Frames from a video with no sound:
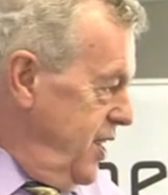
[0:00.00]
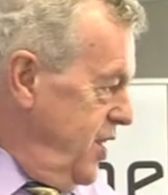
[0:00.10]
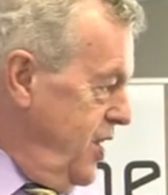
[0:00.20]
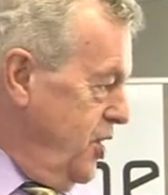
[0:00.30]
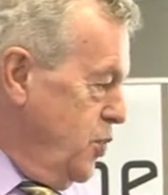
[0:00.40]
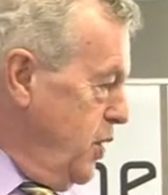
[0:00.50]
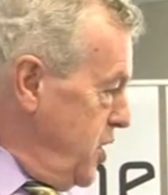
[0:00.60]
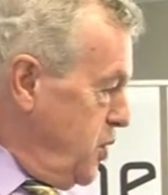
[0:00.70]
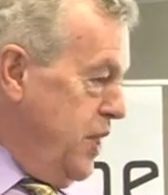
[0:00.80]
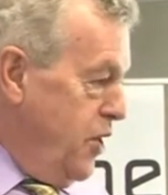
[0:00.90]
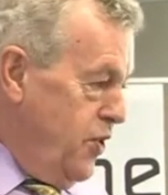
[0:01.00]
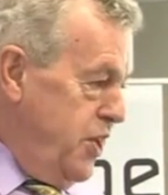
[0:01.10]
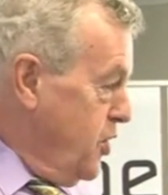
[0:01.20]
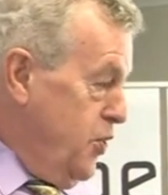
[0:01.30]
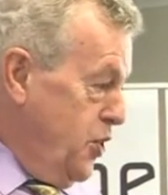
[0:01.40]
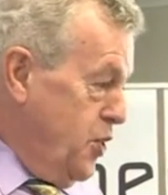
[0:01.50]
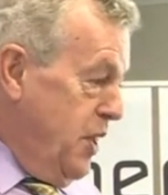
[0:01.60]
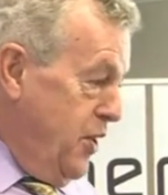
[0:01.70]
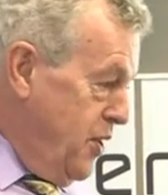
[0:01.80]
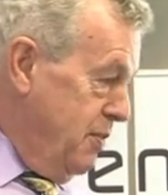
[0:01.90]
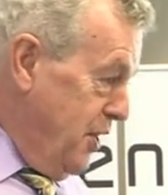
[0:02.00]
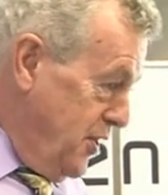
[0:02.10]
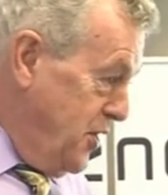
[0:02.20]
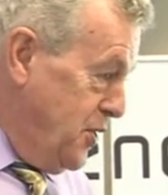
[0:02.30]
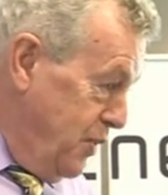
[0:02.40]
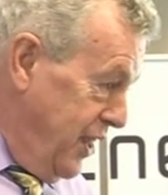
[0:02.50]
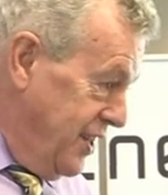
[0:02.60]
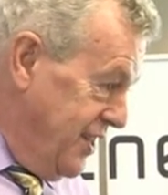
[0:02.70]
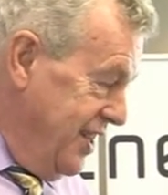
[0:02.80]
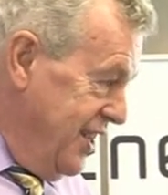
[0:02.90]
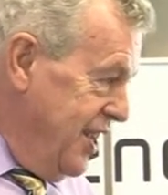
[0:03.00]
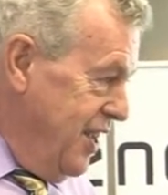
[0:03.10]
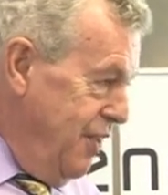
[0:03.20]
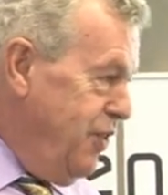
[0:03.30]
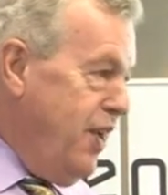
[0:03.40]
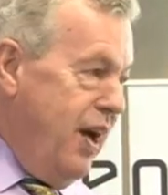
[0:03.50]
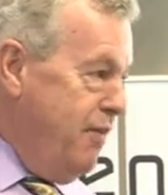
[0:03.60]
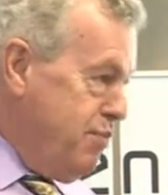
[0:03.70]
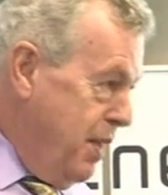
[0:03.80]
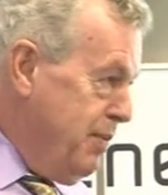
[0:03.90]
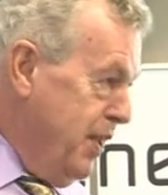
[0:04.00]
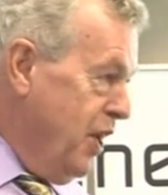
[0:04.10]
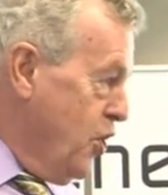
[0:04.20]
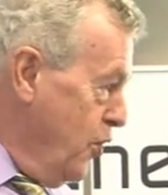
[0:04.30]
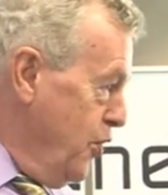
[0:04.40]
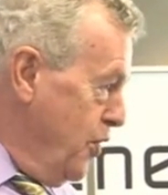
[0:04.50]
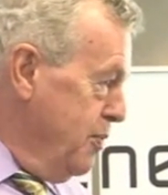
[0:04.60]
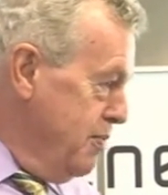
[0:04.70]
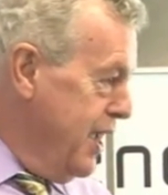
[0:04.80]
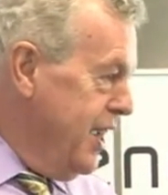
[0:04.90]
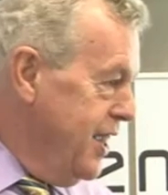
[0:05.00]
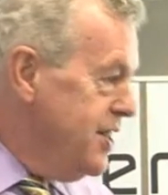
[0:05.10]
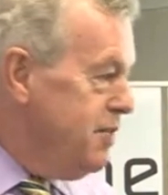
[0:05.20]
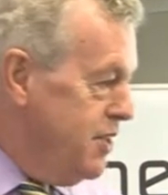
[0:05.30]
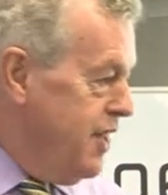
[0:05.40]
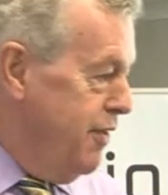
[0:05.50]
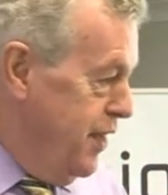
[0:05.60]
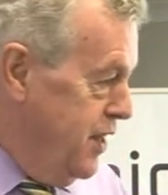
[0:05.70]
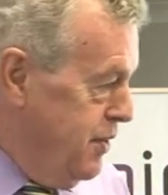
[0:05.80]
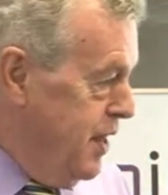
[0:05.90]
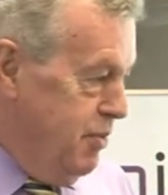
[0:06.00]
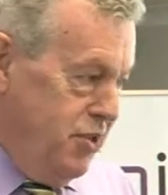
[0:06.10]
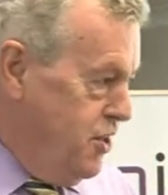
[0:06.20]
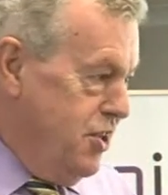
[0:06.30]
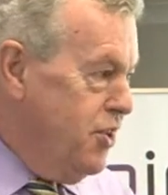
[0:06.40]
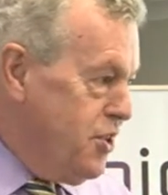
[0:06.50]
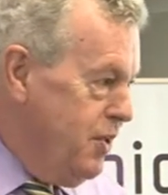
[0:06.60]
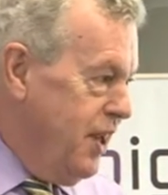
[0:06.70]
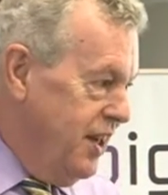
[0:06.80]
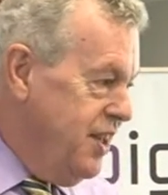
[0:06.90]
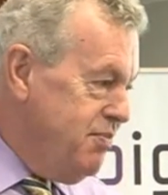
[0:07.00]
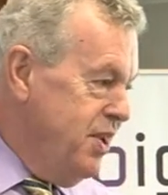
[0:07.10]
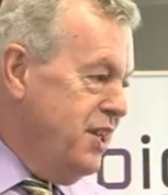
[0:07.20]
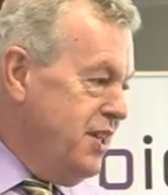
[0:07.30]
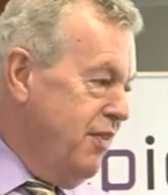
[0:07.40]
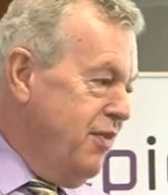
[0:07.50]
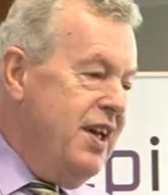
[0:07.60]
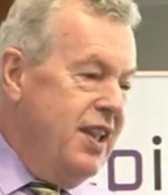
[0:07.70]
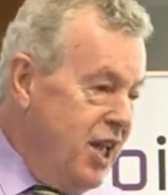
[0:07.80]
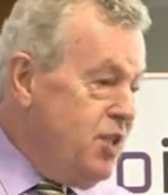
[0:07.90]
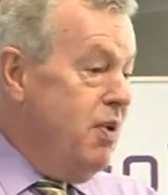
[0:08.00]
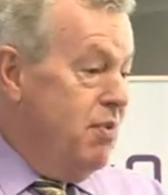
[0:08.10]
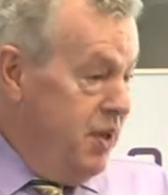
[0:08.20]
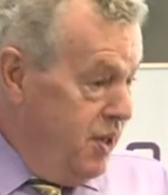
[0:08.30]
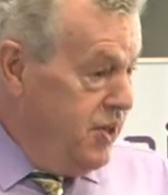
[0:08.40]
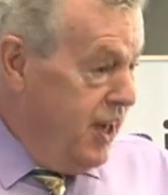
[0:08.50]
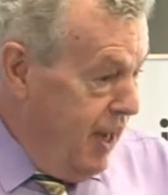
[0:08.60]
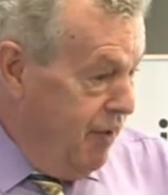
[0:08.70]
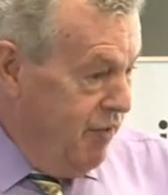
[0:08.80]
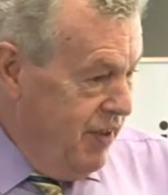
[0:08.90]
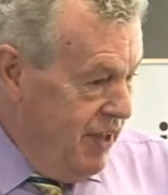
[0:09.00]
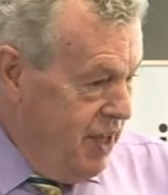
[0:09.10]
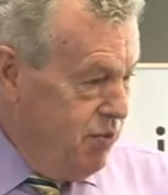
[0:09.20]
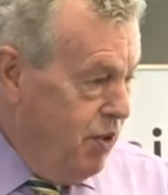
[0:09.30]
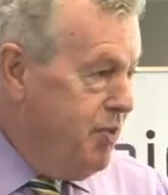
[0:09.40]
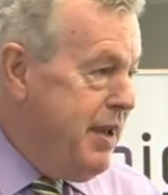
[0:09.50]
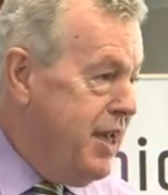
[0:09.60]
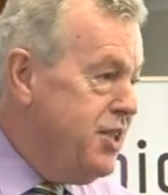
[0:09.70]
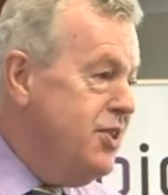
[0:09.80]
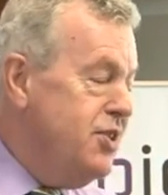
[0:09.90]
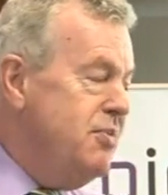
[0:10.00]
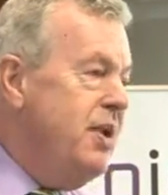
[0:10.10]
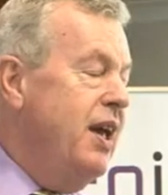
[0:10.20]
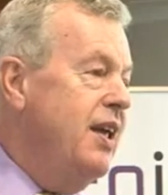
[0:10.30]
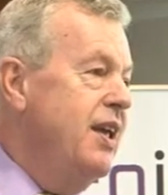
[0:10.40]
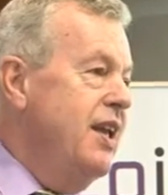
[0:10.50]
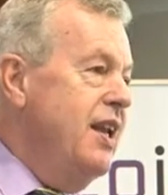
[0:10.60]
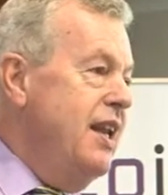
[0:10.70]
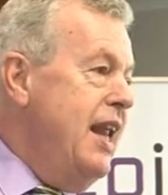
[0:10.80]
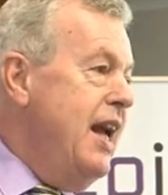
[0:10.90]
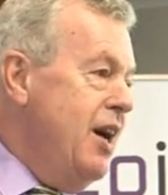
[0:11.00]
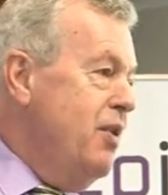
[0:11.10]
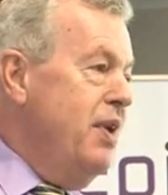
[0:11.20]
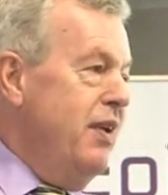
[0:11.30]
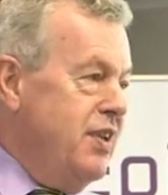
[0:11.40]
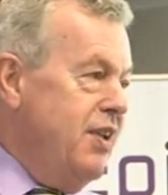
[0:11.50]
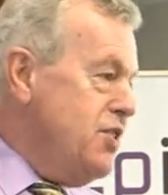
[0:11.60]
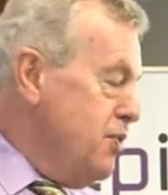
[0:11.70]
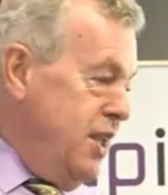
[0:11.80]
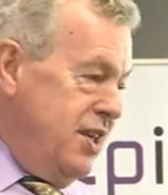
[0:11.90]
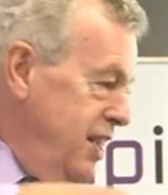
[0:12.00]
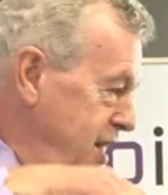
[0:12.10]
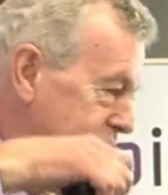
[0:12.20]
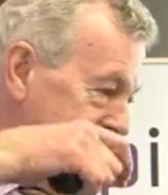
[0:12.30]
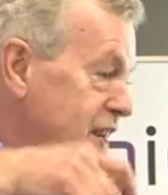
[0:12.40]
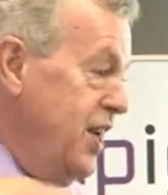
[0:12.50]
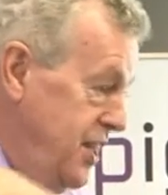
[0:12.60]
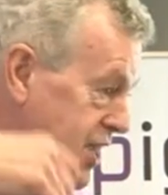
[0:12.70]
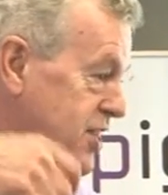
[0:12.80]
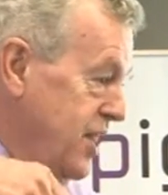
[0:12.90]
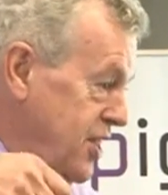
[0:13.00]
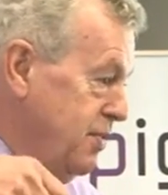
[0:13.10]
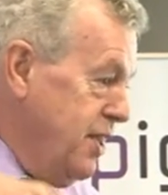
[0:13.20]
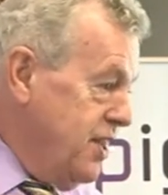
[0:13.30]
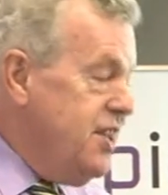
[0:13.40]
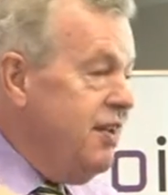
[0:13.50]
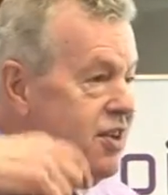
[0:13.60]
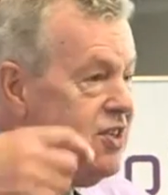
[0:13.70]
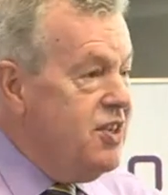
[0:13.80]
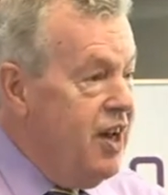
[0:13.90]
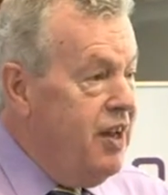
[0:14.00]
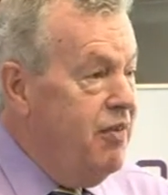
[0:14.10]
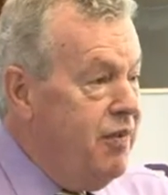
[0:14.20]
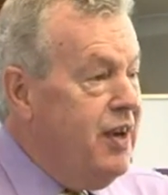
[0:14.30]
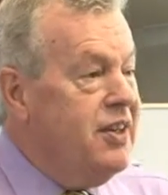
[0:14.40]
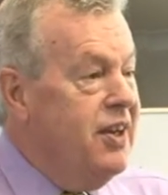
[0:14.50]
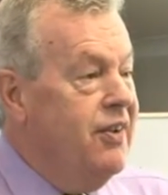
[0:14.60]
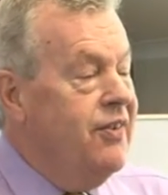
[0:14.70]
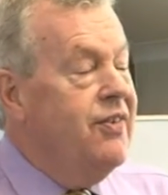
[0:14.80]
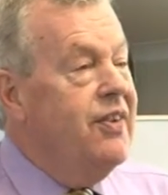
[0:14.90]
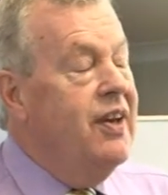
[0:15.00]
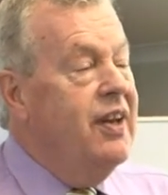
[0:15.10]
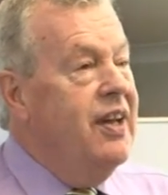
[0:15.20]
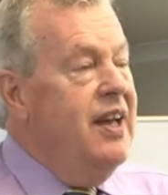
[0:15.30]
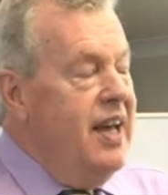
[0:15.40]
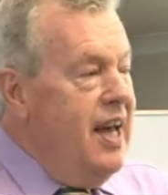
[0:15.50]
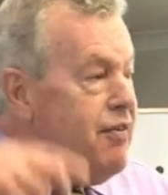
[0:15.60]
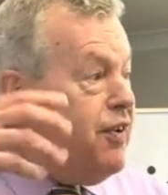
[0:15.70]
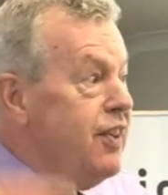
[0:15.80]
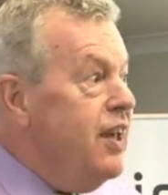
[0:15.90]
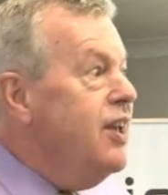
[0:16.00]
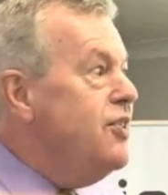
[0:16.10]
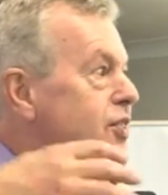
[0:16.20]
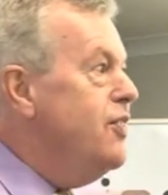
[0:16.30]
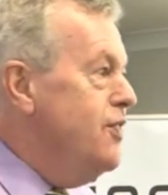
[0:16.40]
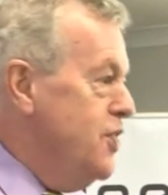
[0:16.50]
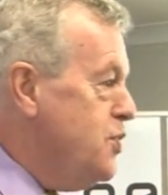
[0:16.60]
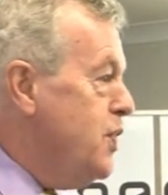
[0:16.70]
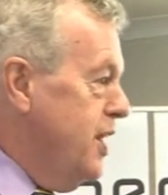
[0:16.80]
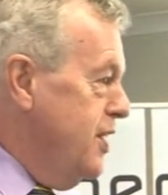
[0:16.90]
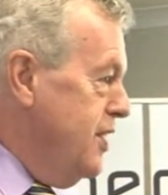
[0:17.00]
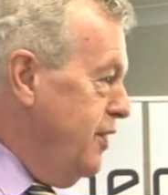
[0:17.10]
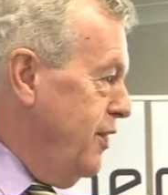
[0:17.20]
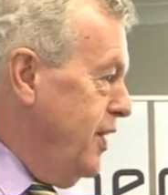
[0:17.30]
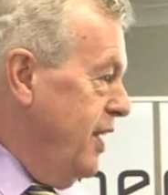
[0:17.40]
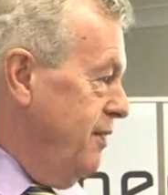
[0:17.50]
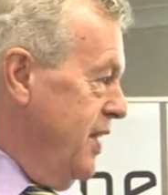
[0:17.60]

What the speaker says: You know, sweet corn is called sweet corn because it's sweet. If you have proper corn, maize, which they feed to animals, it's not sweet. It's pretty tough. That's what we used to have. That's what maize used to be. Now we have to have sweet, and it does taste sweet, doesn't it? Because it's high in fructose and so on. Everything is sort of sweetened, if you like.